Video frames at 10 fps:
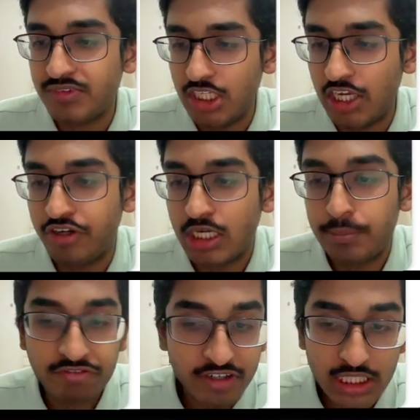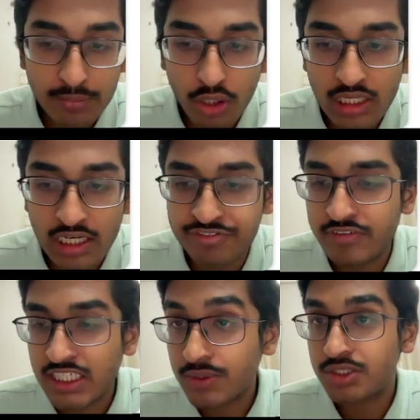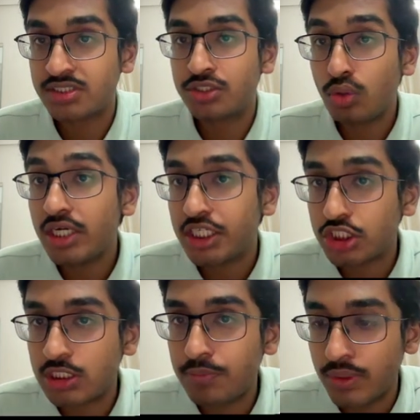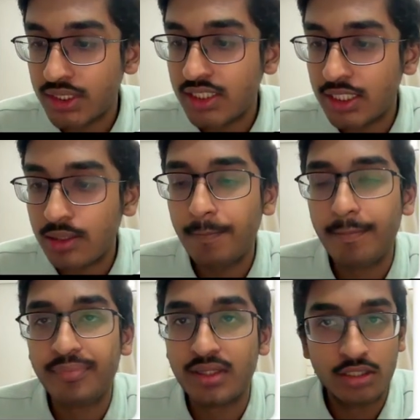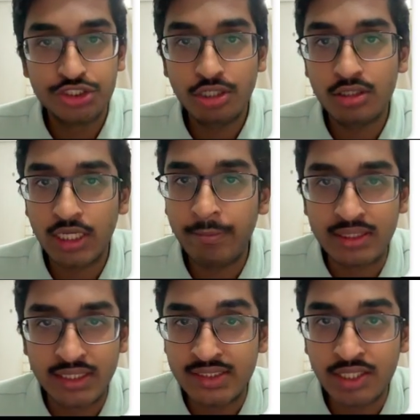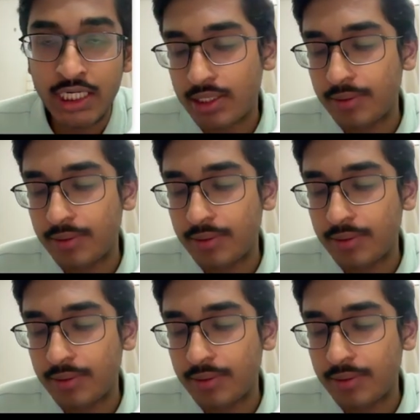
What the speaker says: If you can perfectly model f of x, which is the true relationship between the data, sure, I mean, that's great.